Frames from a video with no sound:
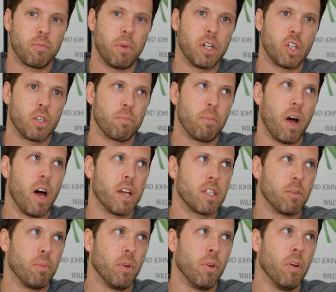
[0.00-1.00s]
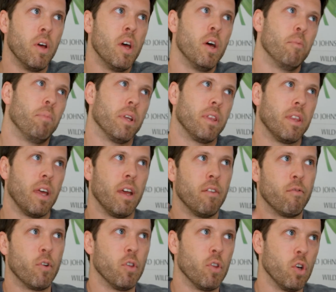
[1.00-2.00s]
much as possible? But
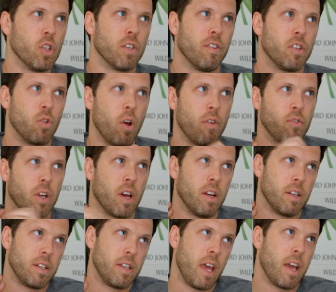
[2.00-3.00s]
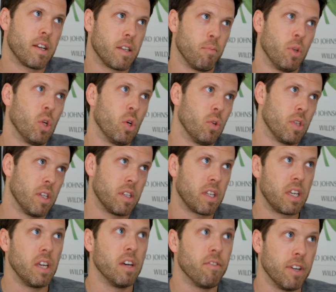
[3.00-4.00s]
then for those of us who have to kind of take some of those as
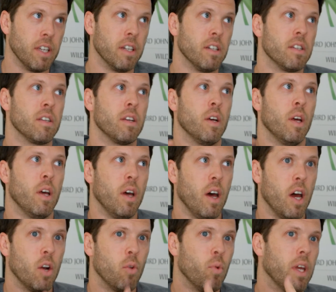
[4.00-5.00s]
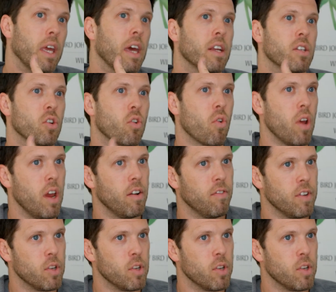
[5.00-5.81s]
givens, how do we get as creative